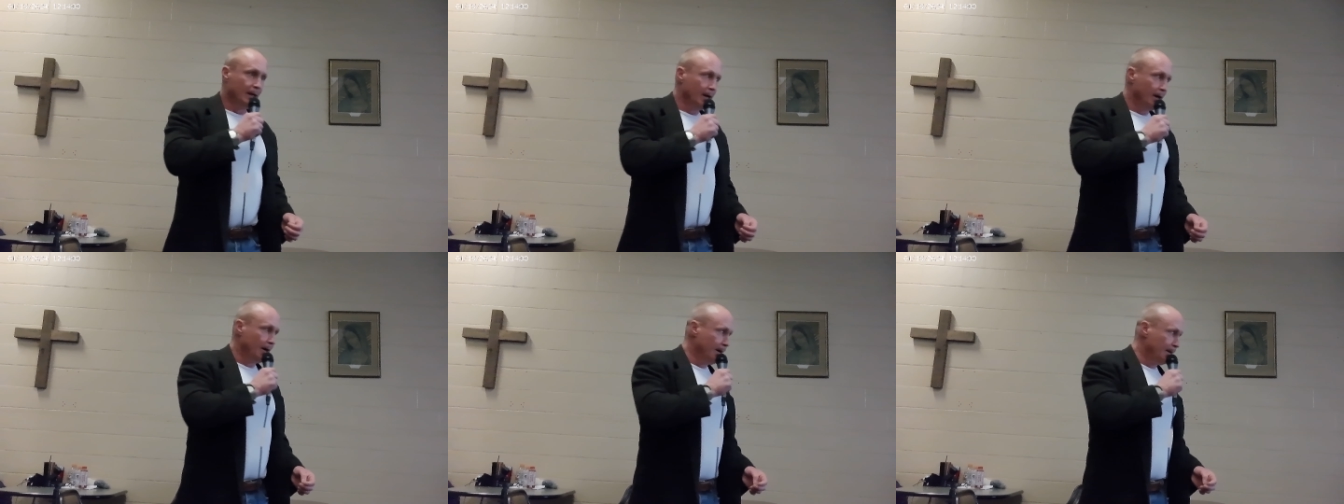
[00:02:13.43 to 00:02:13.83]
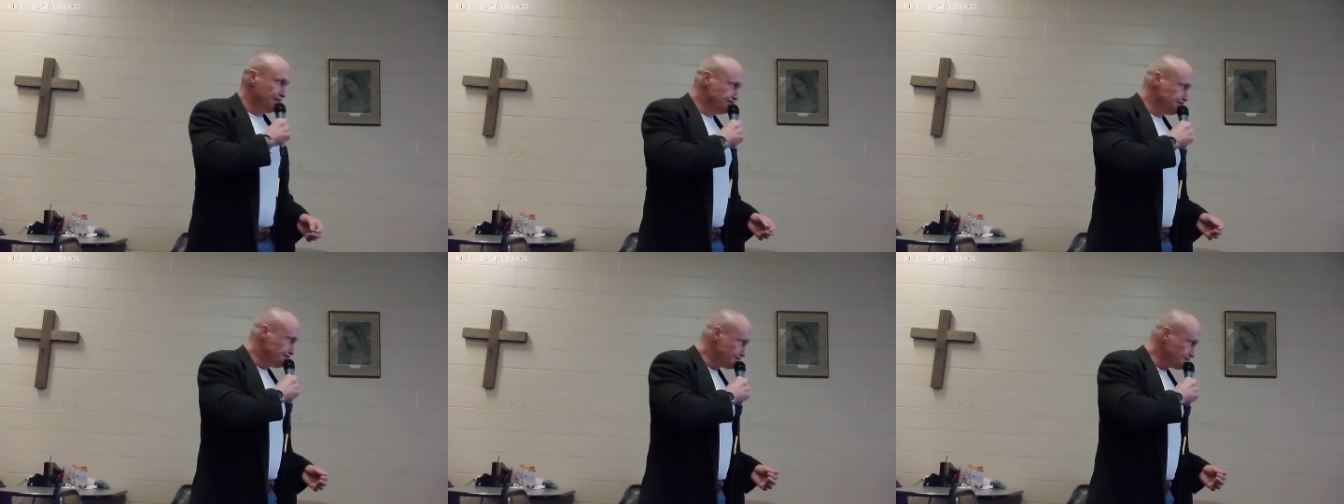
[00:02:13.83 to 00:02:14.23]

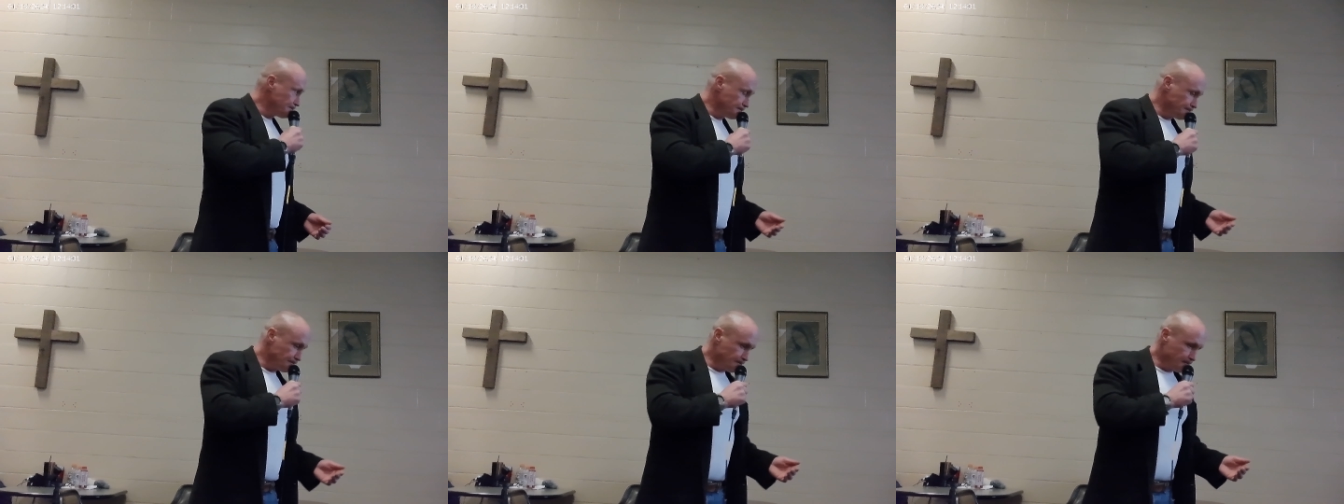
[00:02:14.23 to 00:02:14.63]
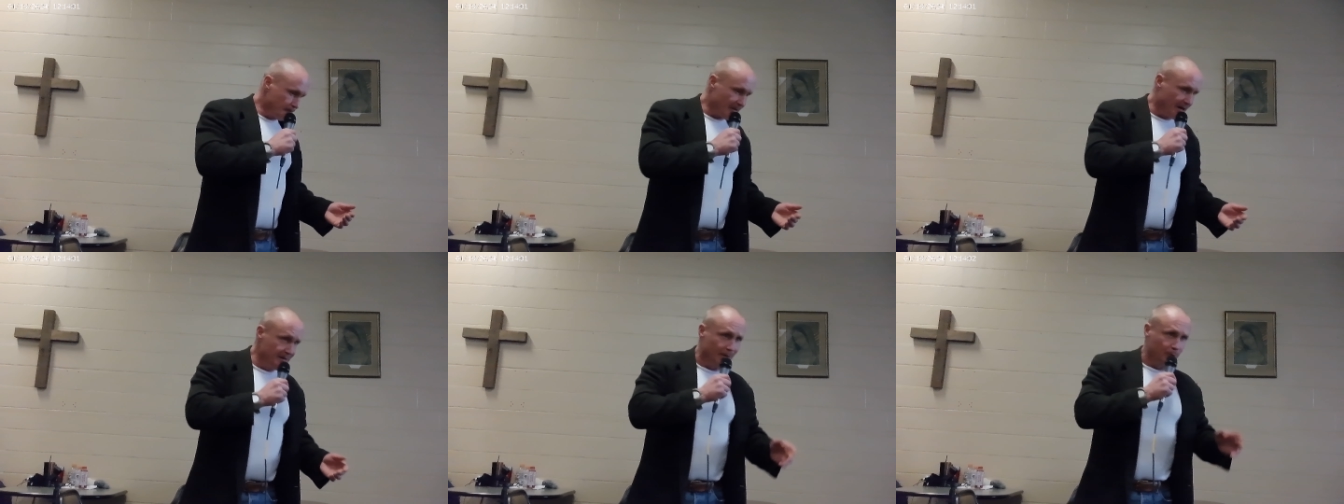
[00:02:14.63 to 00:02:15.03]
Um,
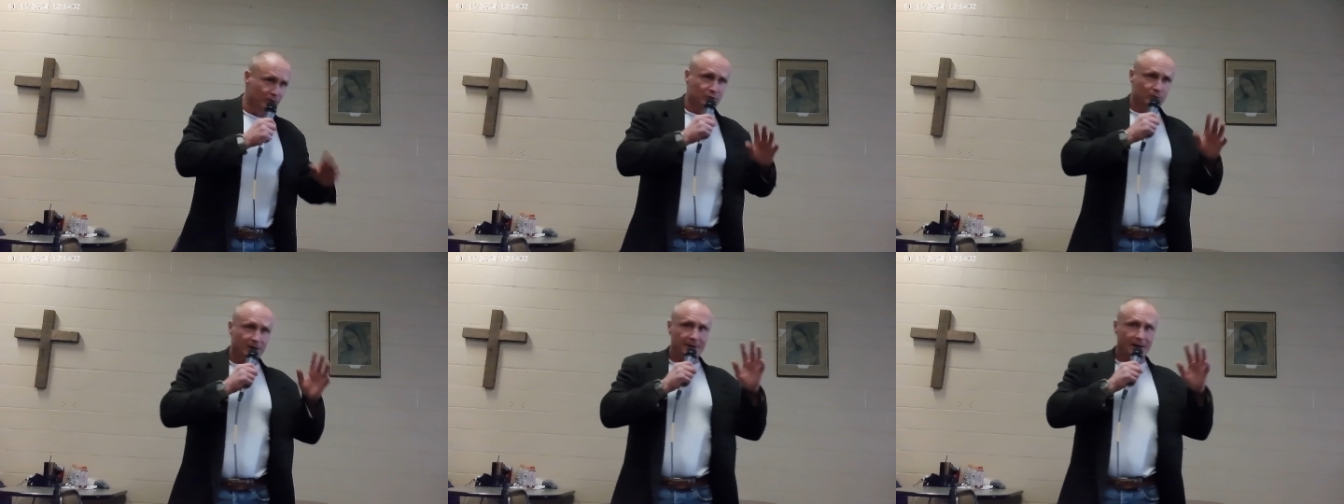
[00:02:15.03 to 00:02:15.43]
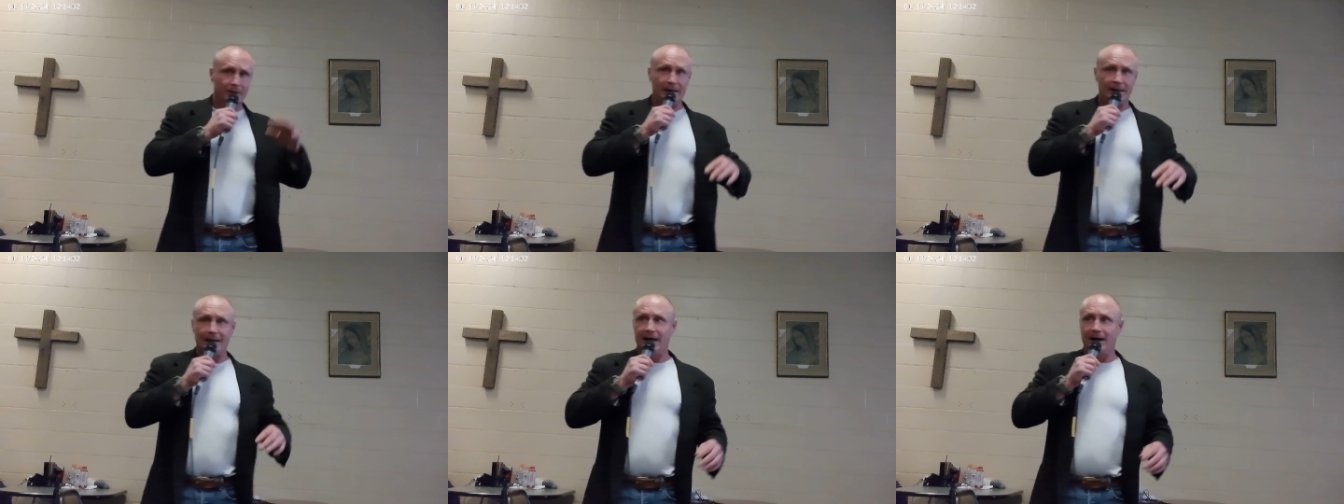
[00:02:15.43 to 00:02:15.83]
and that was without
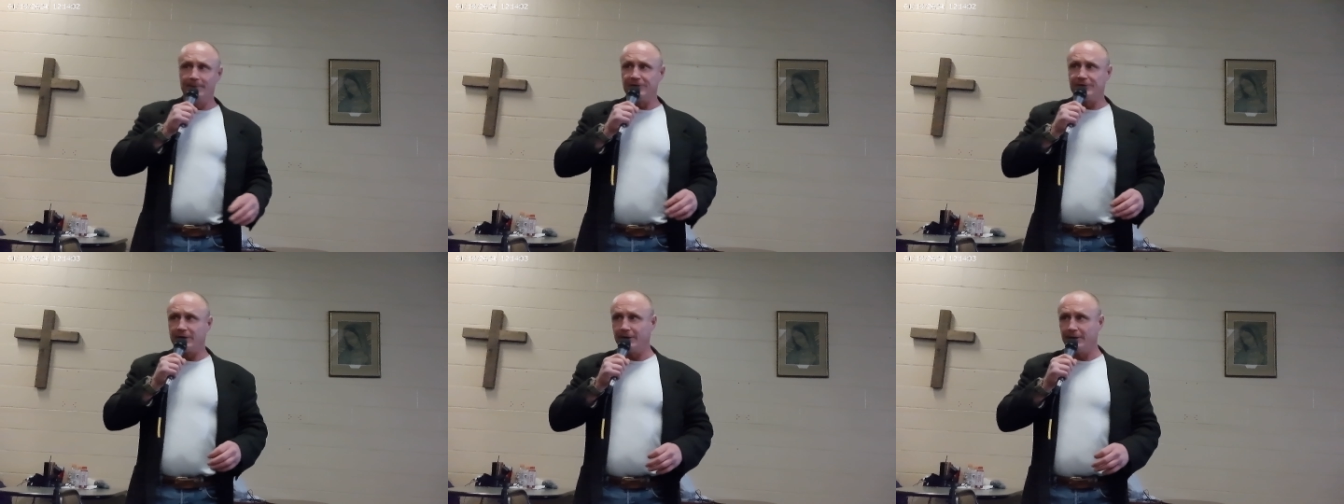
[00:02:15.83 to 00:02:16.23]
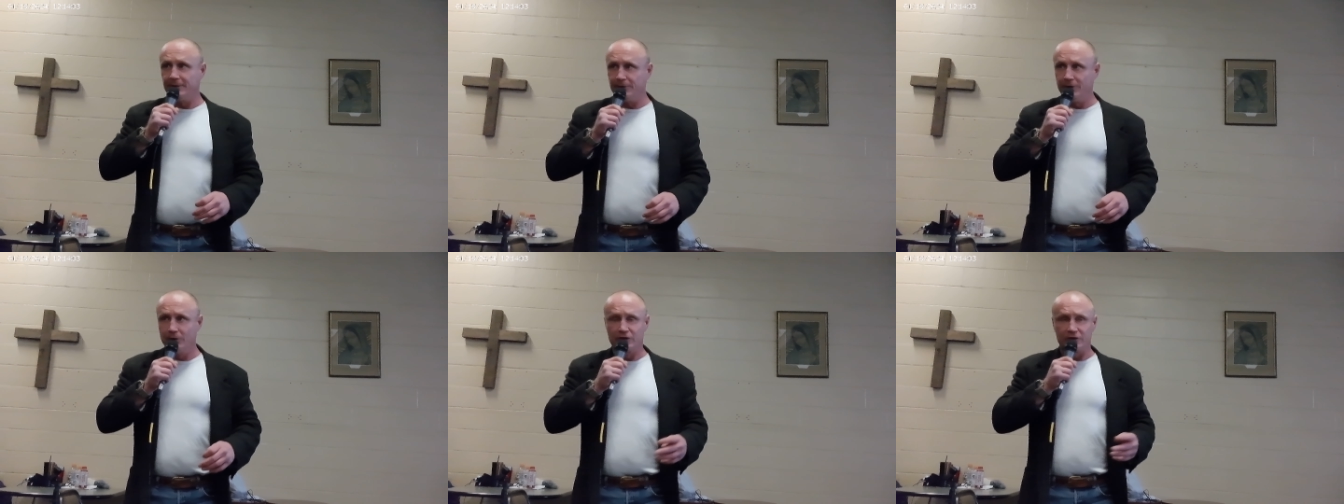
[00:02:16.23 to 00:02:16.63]
any commentary,
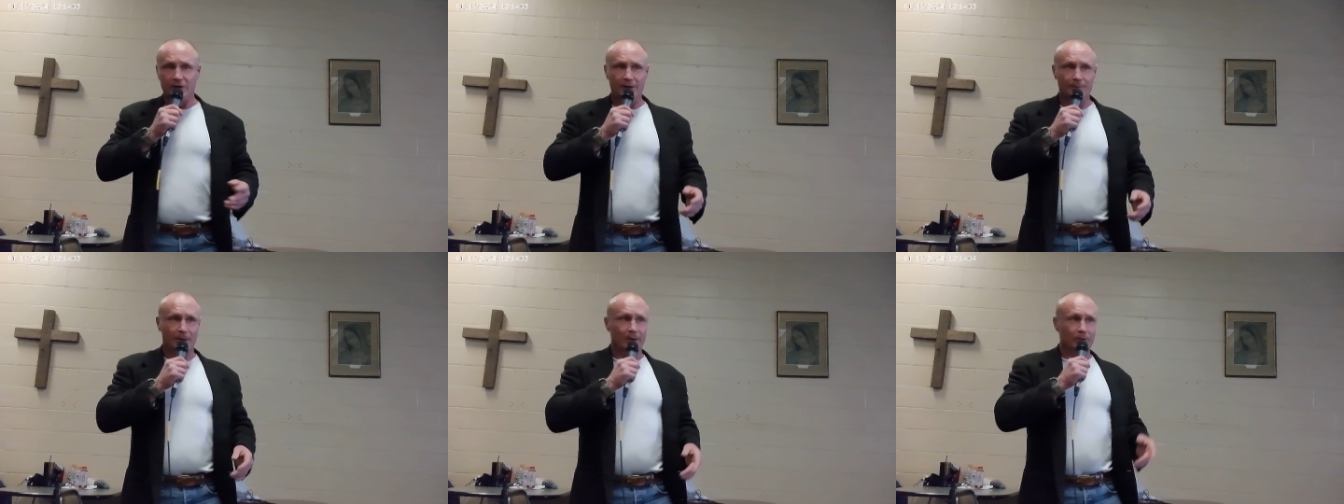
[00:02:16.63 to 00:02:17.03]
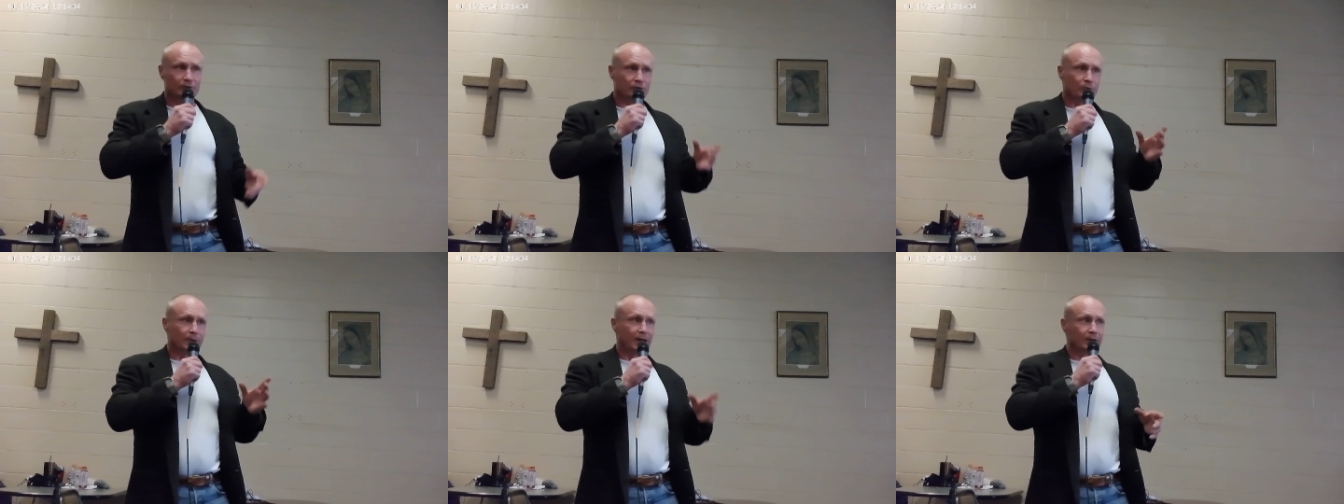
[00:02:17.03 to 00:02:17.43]
no study Bible,
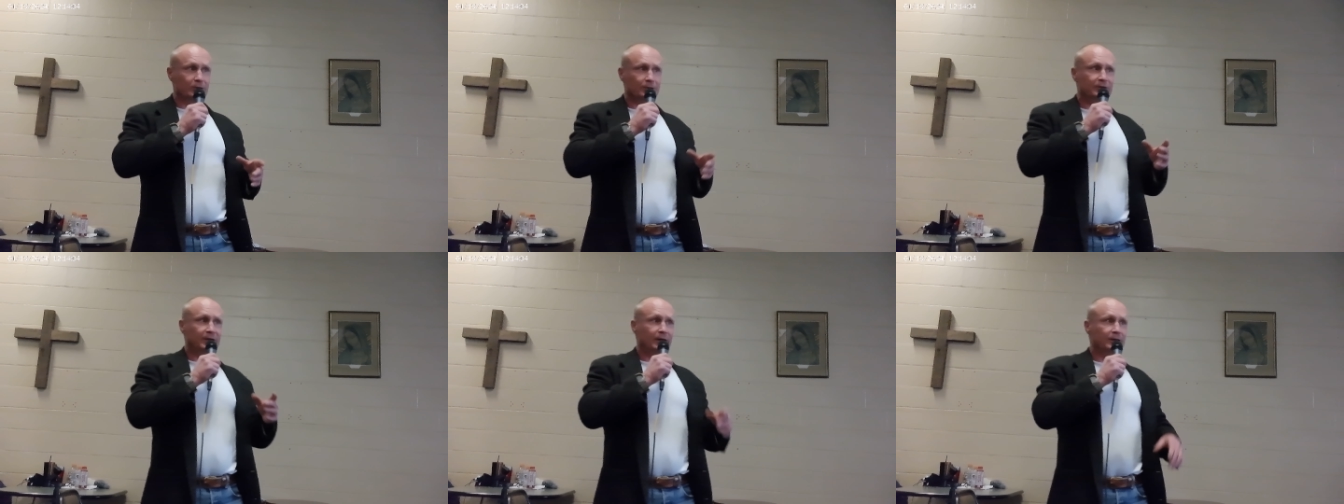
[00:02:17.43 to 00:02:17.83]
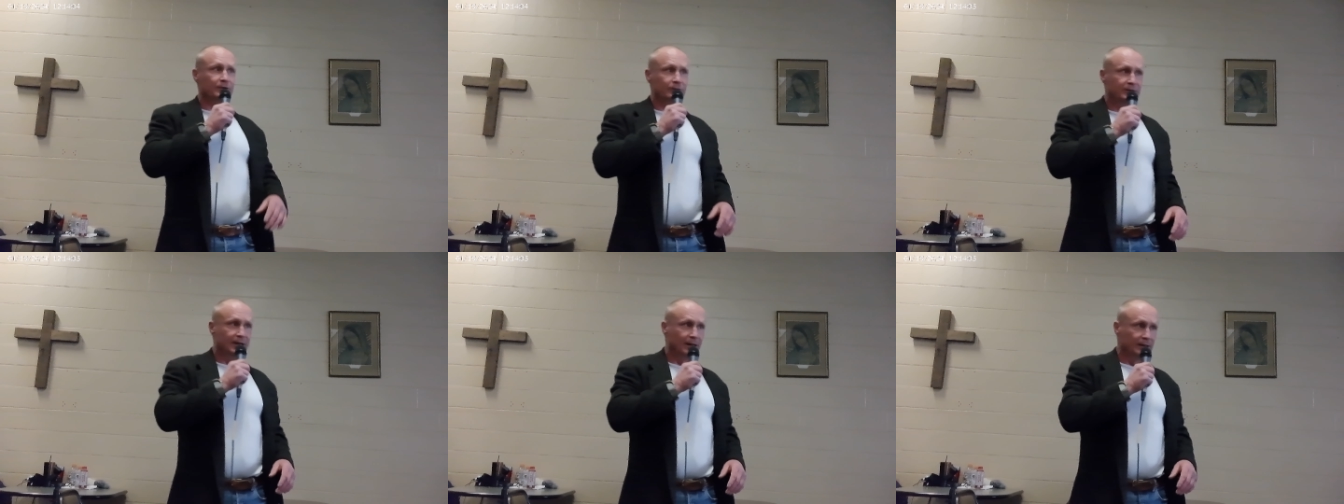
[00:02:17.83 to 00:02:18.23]
just a regular
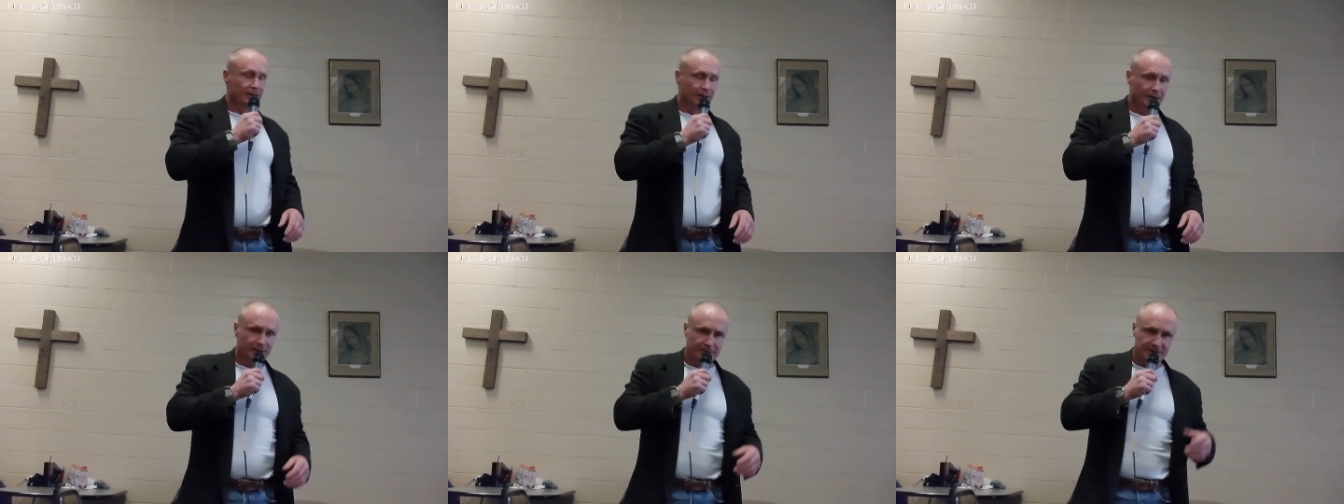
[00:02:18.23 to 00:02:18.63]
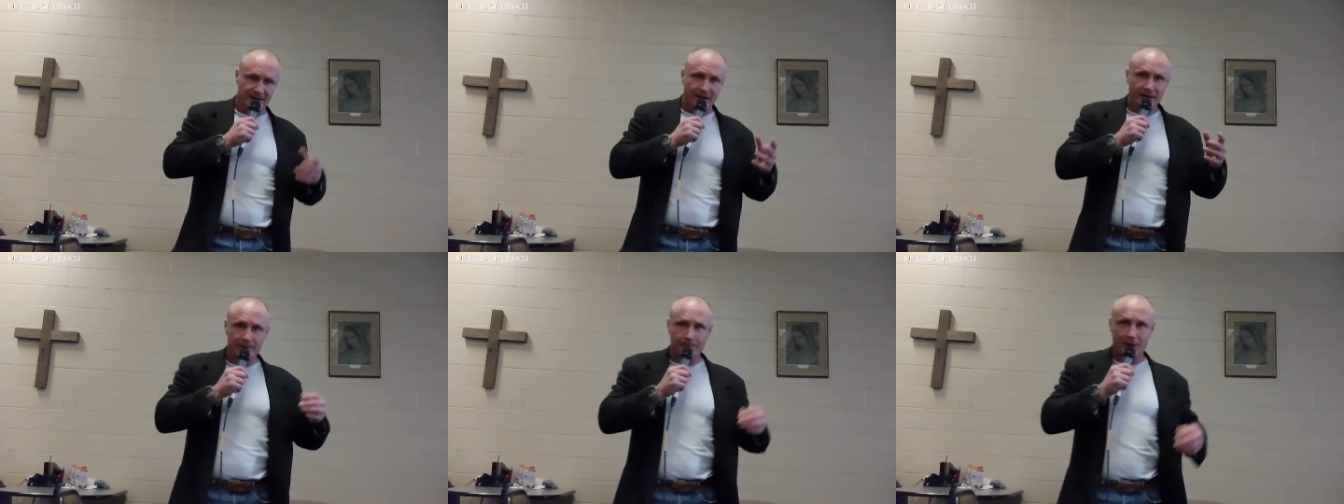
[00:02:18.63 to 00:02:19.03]
uh,
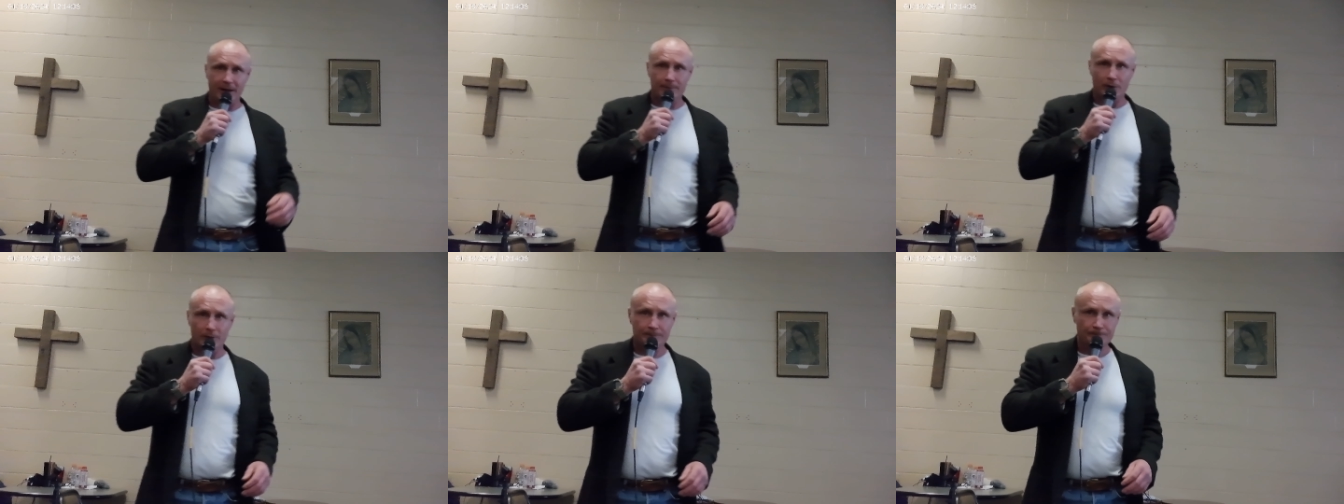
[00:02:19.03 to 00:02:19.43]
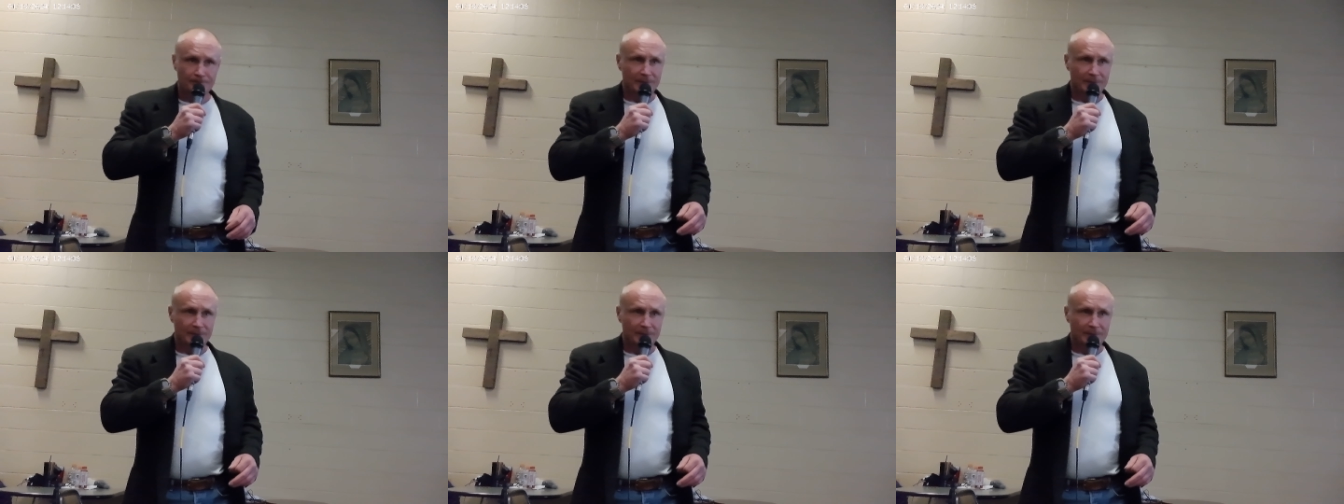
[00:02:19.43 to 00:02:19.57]
Gideon Bible.